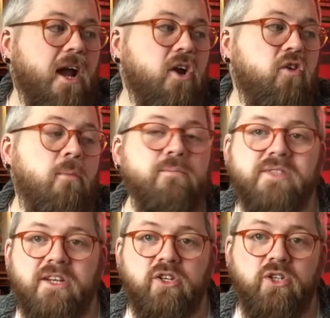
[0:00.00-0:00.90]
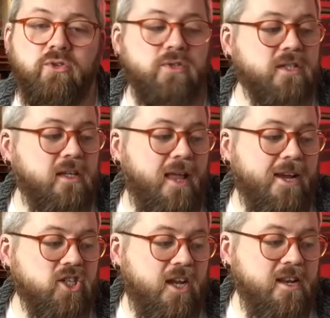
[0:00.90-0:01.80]
Crumbs and Clues
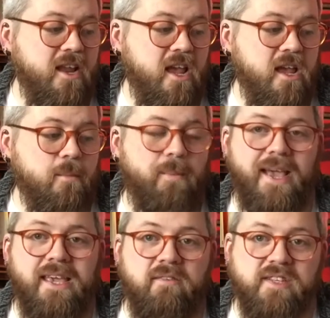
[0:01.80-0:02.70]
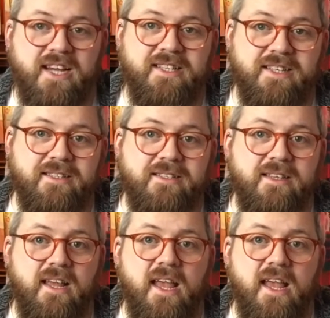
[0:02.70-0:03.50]
collection by Eve Titus.